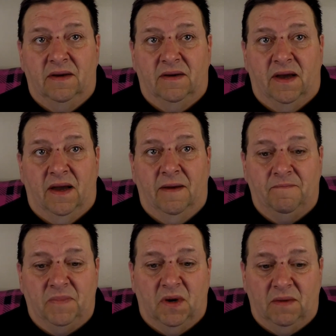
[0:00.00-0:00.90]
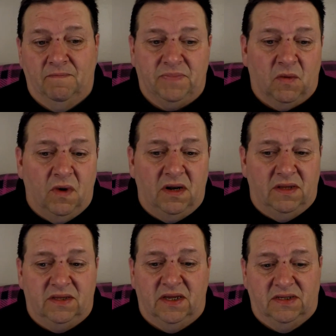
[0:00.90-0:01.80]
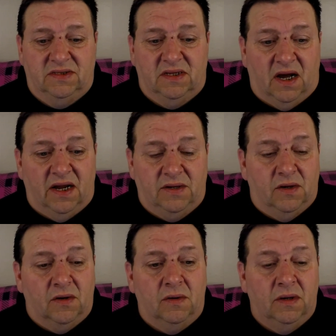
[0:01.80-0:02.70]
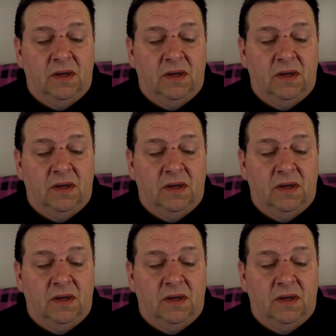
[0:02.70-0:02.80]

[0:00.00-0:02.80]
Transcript: Okay, but one of the things that I do